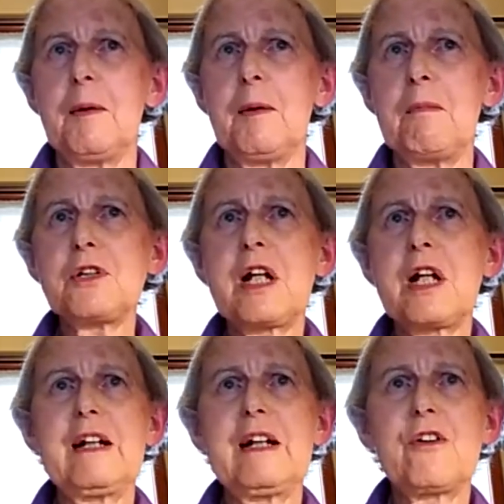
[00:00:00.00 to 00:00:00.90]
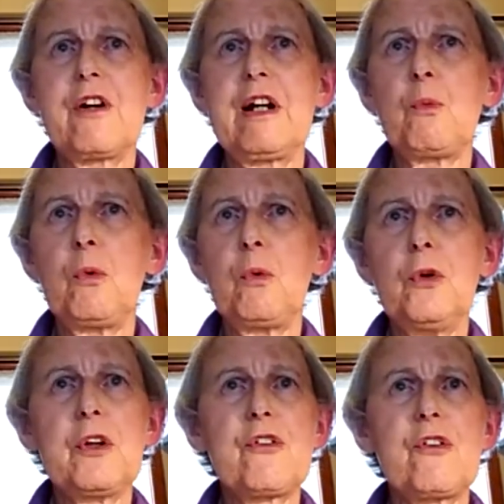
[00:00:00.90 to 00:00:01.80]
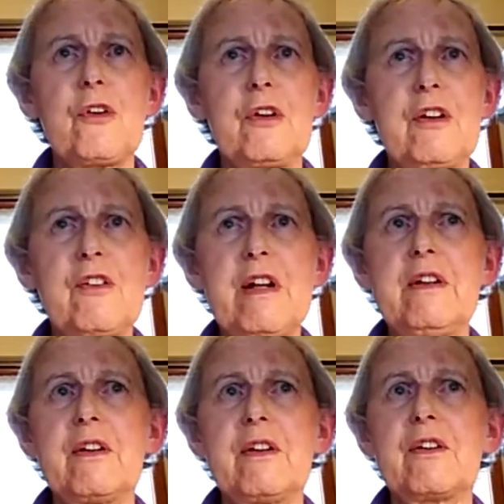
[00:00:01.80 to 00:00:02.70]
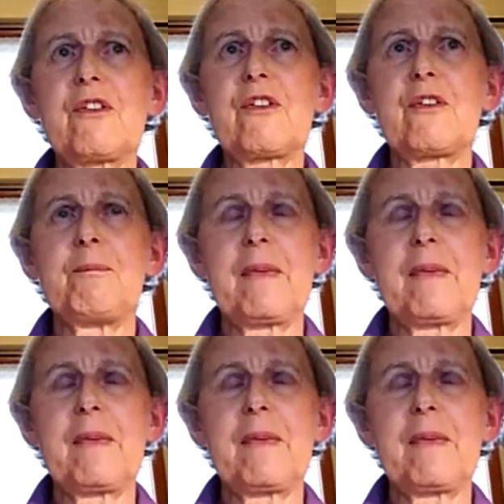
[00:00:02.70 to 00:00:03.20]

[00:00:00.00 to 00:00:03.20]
mostly untrained warders and attendants.